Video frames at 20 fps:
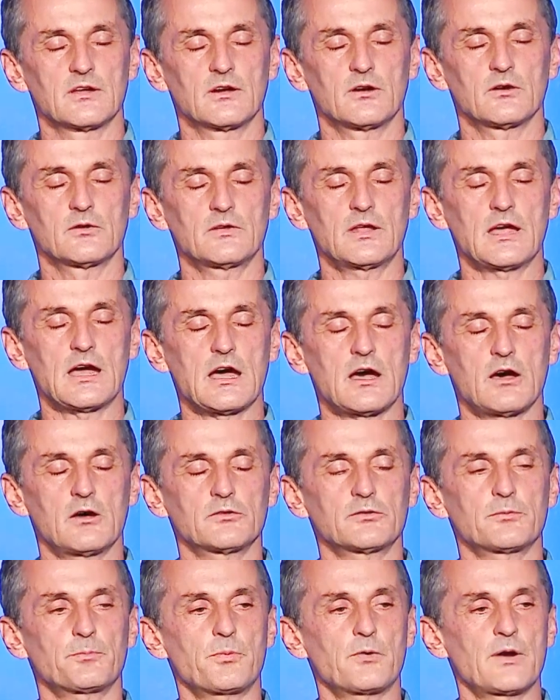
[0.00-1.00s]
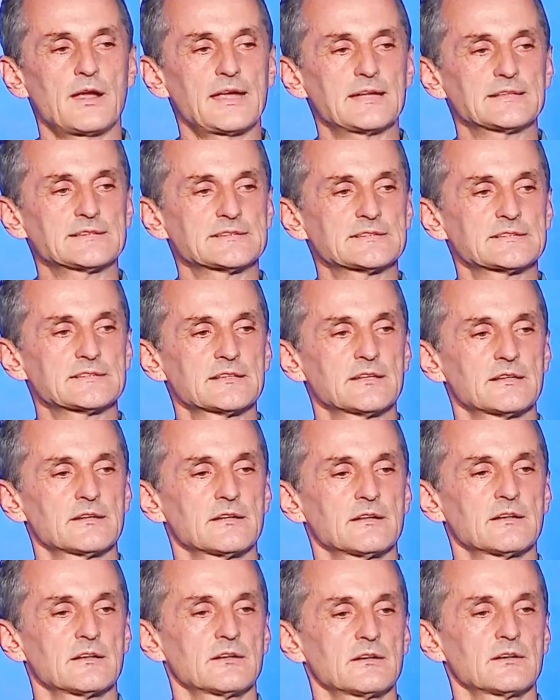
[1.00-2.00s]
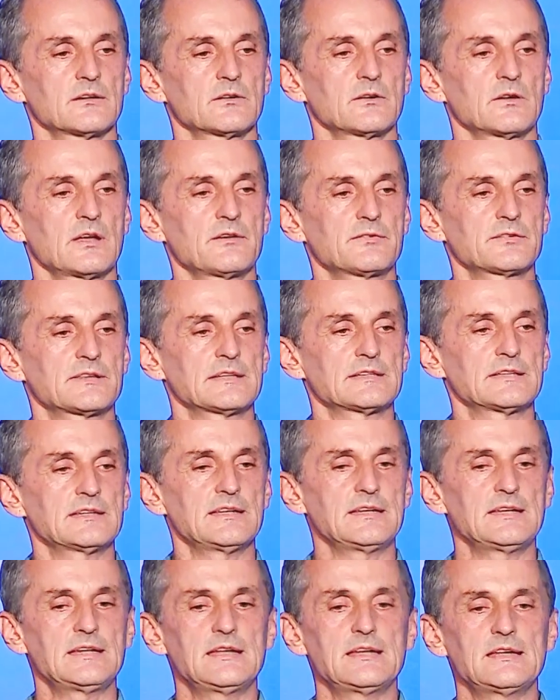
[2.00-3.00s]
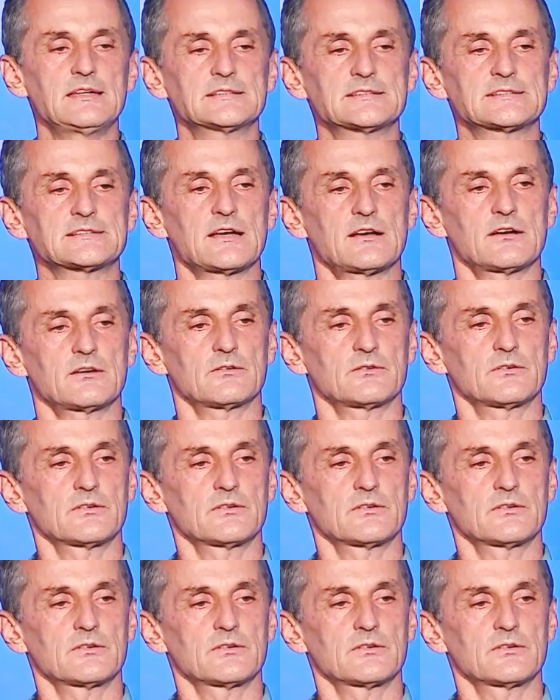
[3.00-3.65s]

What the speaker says: on your out-breath, you have that E sound.